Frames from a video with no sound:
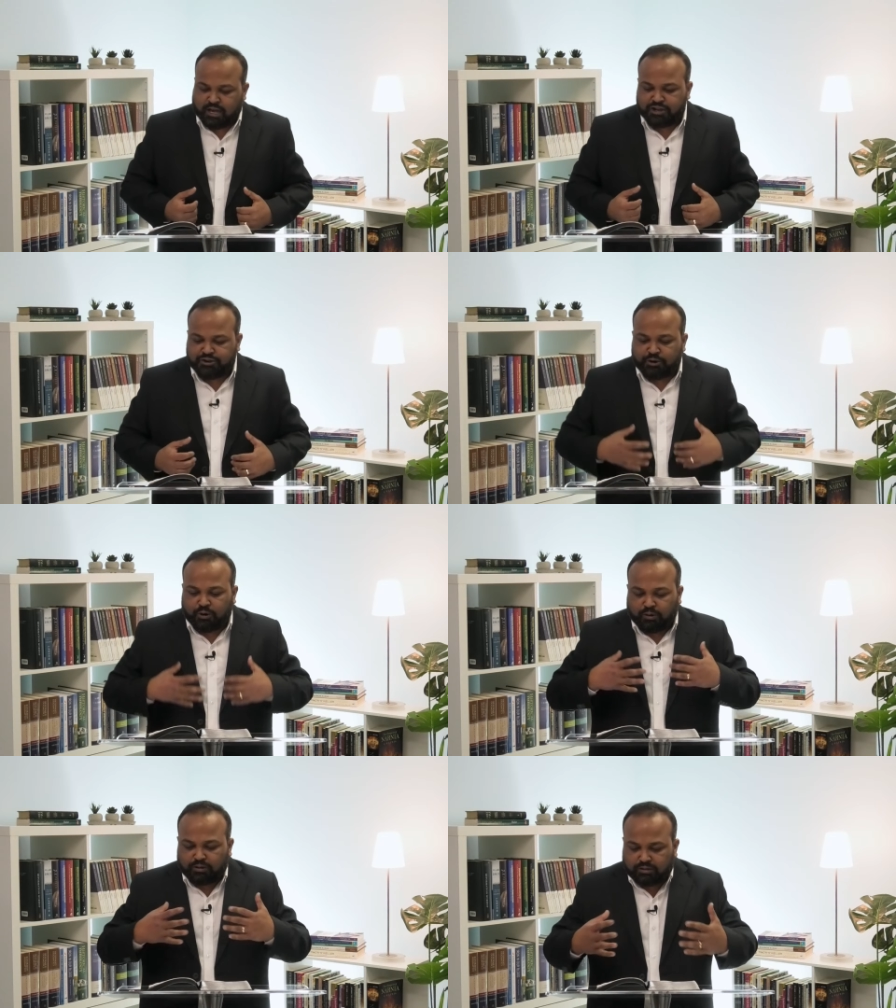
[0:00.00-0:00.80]
And
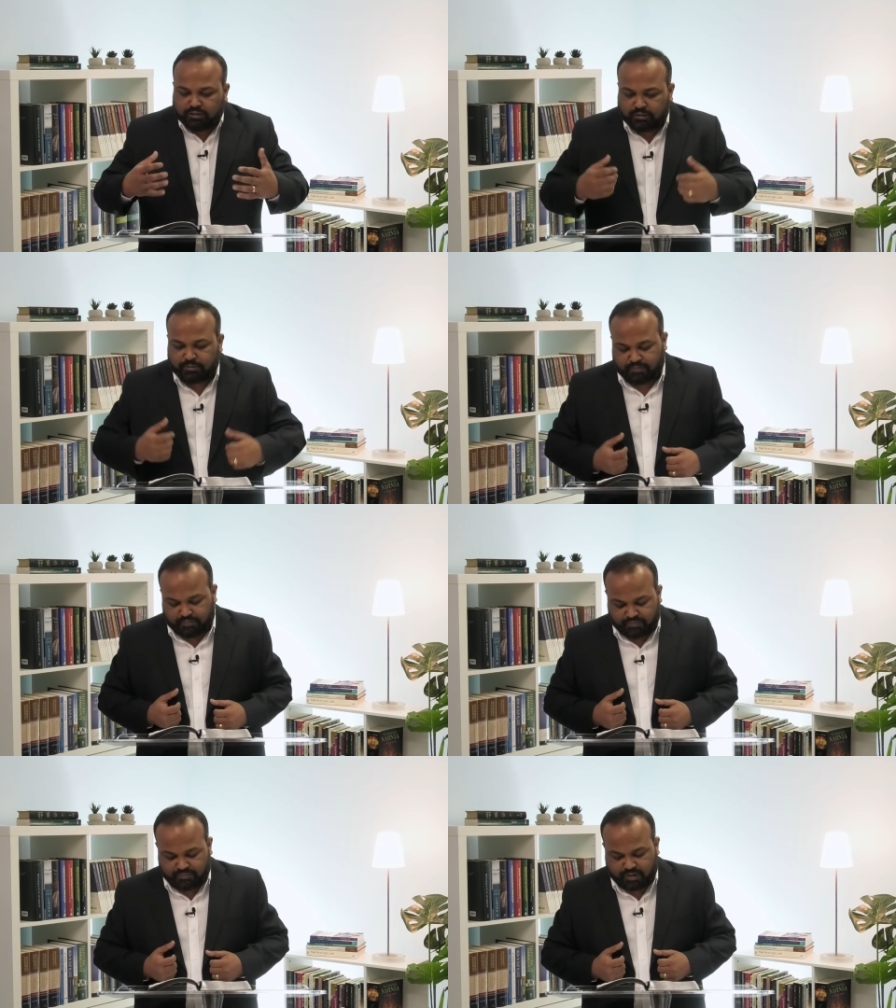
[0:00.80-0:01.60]
John
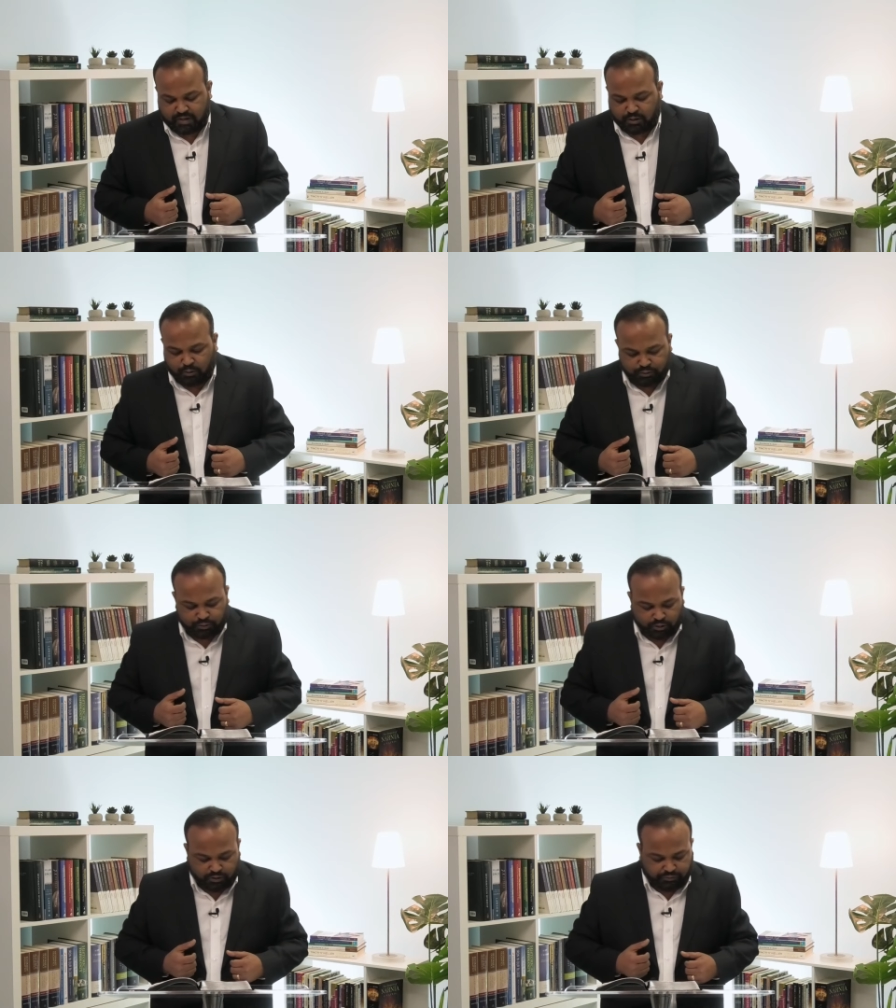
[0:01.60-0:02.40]
goes
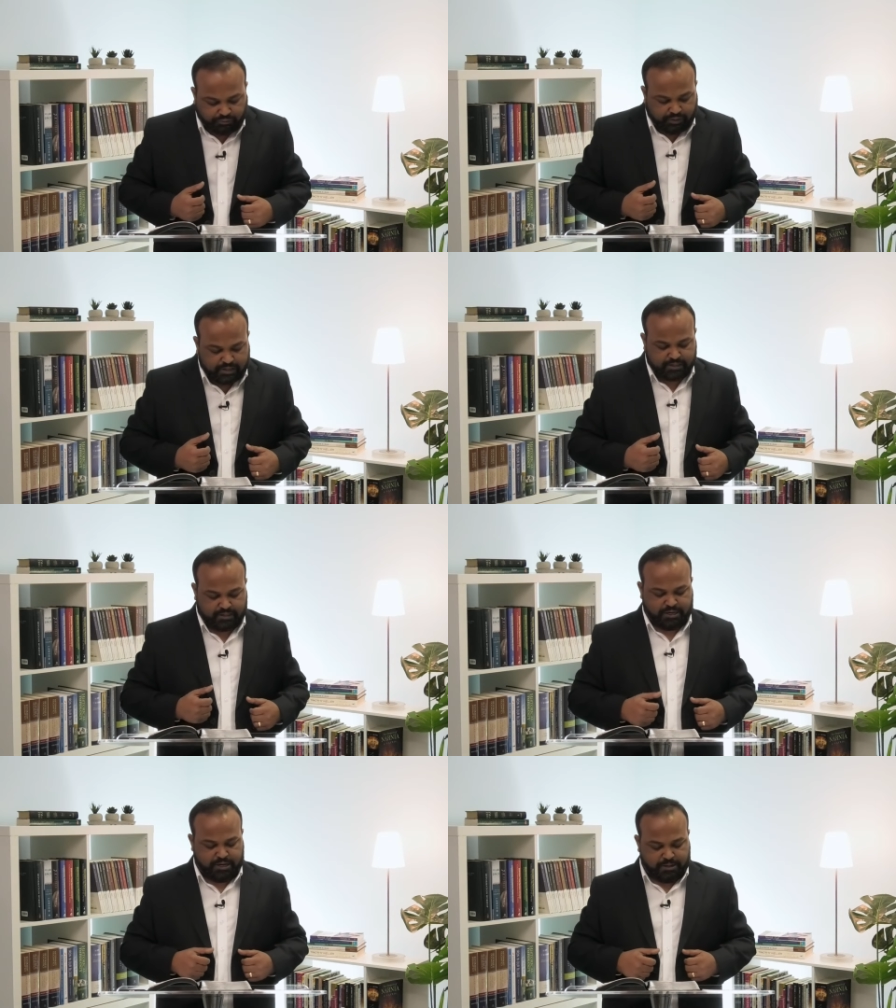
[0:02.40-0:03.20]
on further
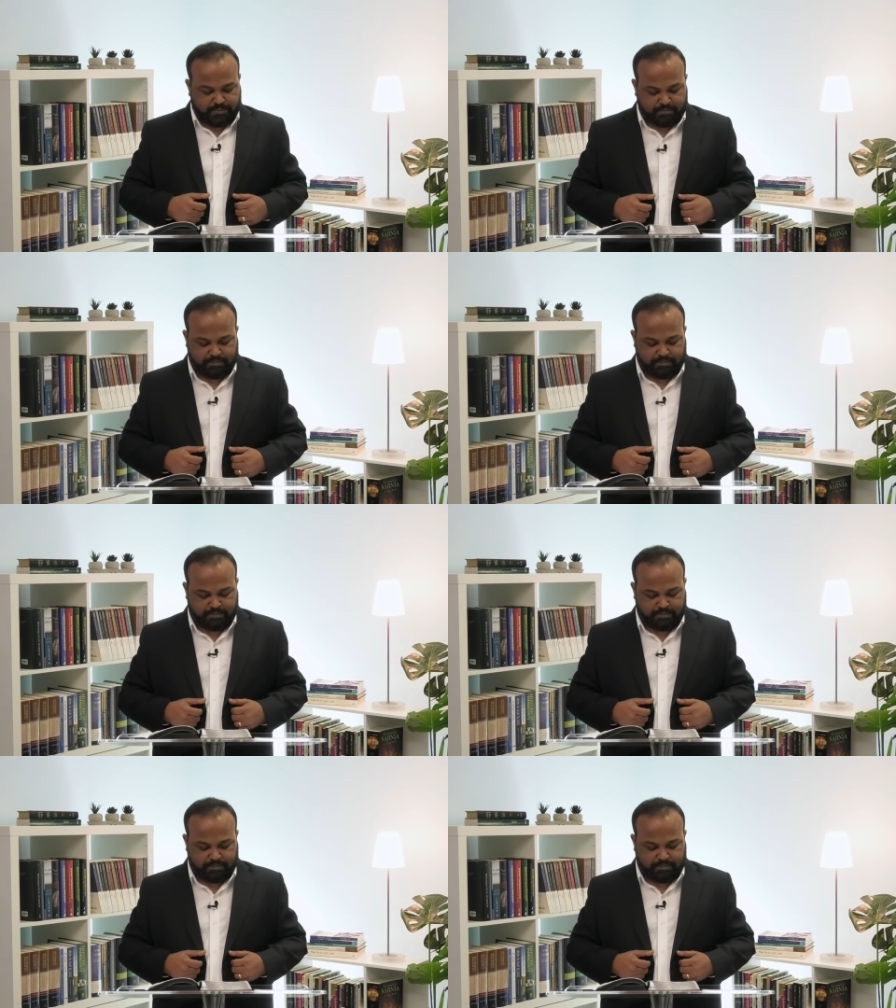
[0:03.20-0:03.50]
here